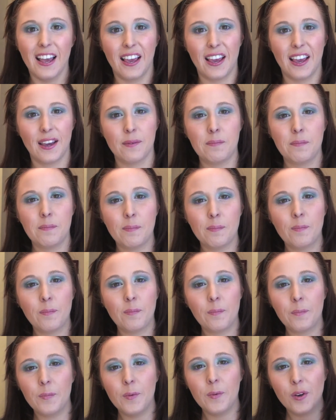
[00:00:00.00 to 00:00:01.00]

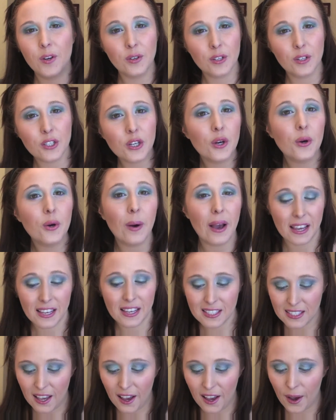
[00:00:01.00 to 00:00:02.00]
you can do it 2
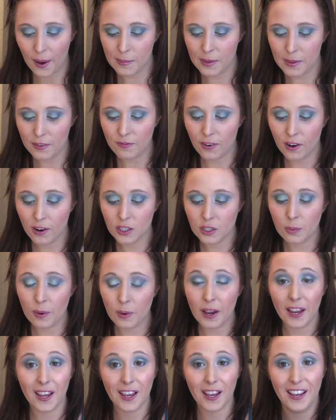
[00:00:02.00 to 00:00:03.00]
ways. The first
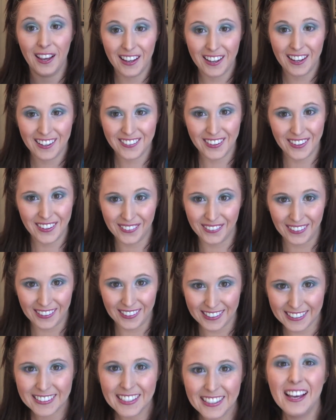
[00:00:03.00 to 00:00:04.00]
way, if you
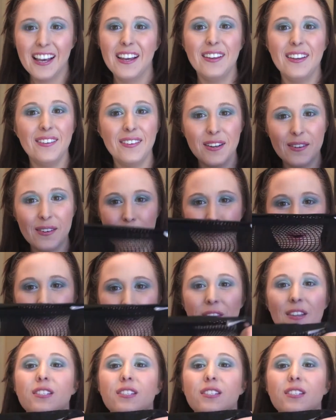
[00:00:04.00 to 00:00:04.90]
want, you can put the